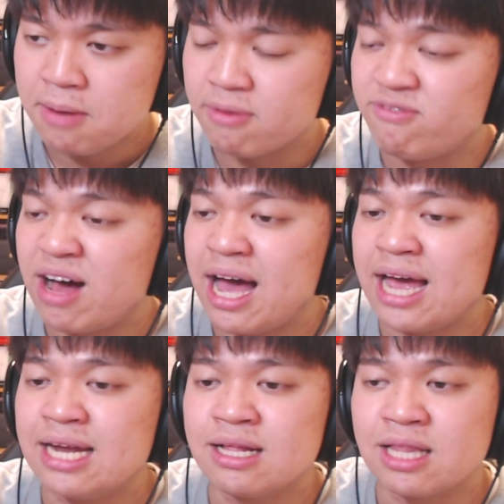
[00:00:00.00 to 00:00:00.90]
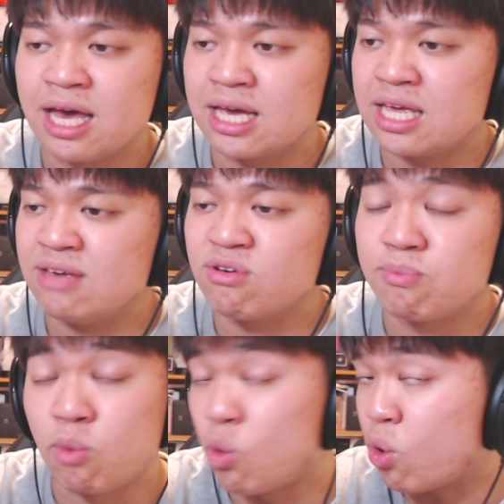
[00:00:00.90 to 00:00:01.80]
provide like even
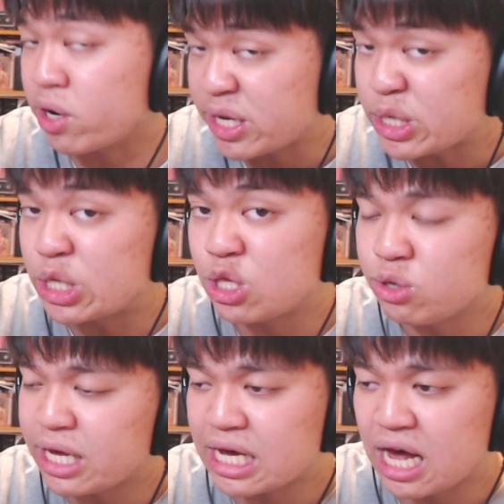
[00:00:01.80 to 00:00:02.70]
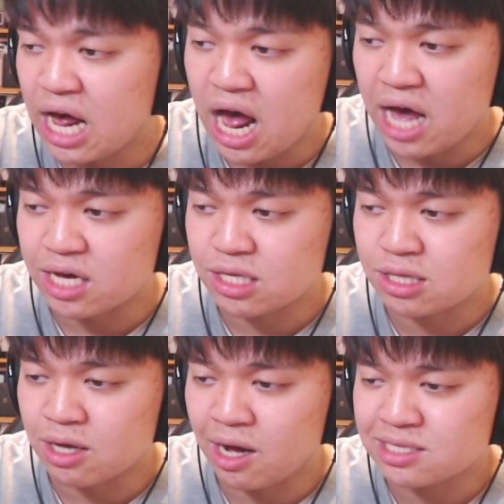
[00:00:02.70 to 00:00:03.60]
more concluding
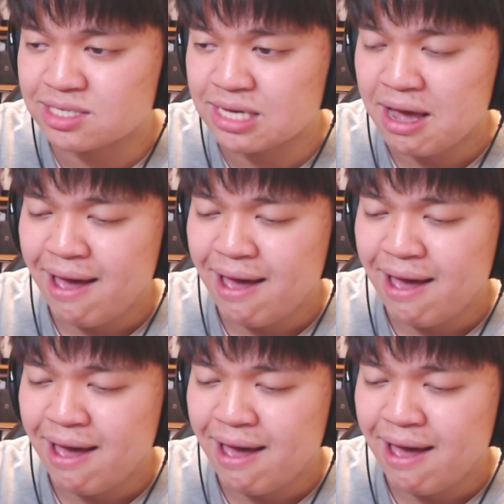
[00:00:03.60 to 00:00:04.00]
thoughts.